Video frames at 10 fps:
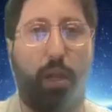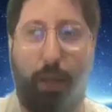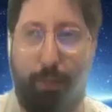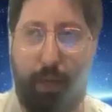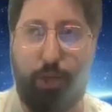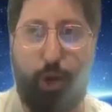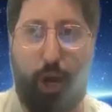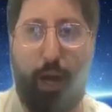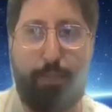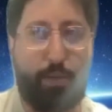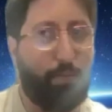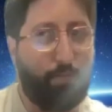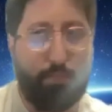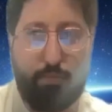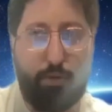limited drops,
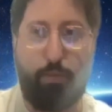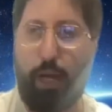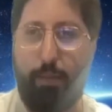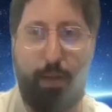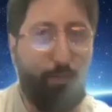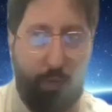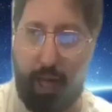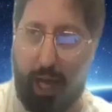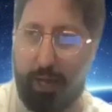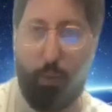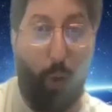you name it, we got it.